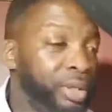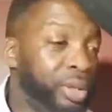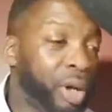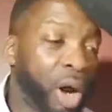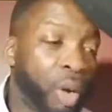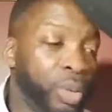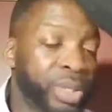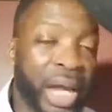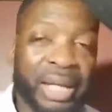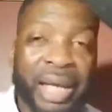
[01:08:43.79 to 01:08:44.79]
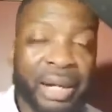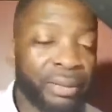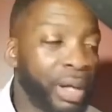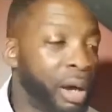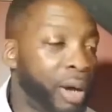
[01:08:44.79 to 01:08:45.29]
I always
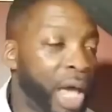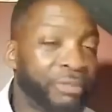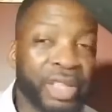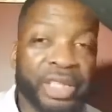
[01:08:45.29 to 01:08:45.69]
have to